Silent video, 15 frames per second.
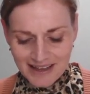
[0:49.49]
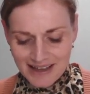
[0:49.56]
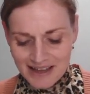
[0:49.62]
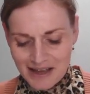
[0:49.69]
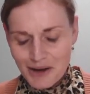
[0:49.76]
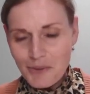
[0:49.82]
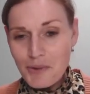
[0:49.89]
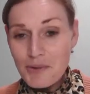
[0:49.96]

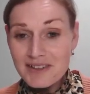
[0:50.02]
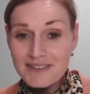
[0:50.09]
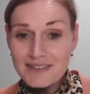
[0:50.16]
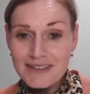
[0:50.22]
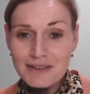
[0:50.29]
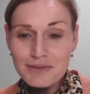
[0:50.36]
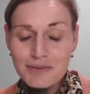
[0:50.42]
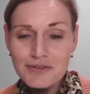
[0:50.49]
We will
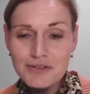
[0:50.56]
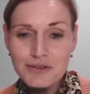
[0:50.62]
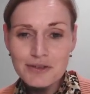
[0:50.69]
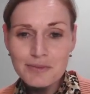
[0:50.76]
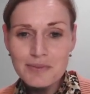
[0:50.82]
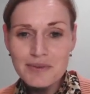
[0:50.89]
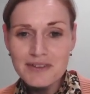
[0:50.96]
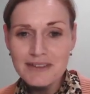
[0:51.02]
start with a
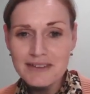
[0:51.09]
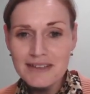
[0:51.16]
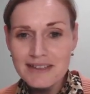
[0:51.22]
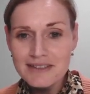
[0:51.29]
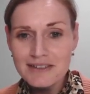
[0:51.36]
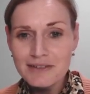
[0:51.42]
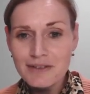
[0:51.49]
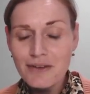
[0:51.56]
short
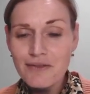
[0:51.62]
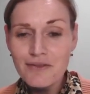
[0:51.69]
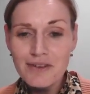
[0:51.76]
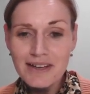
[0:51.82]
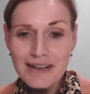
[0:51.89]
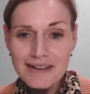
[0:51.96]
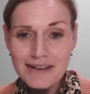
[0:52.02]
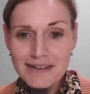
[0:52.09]
presentation of
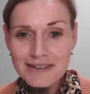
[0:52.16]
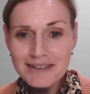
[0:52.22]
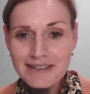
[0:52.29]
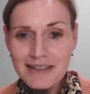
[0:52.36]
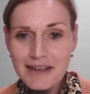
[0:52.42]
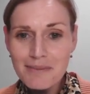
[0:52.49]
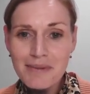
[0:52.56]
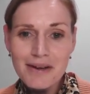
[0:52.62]
Leonard
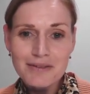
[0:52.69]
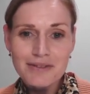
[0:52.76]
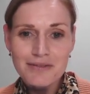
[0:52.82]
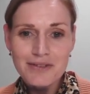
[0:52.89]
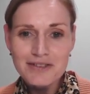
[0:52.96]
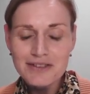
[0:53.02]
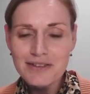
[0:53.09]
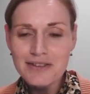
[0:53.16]
about
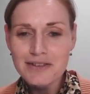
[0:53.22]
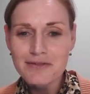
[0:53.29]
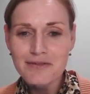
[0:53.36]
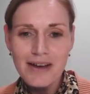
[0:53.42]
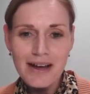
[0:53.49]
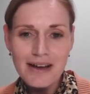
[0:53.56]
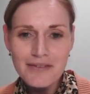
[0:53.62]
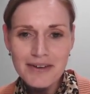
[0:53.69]
regenerative
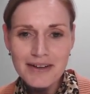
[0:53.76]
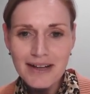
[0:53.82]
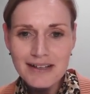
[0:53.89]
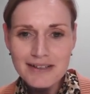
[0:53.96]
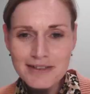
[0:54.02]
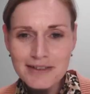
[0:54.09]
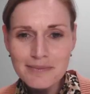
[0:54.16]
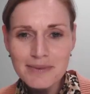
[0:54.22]

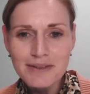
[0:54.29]
agriculture,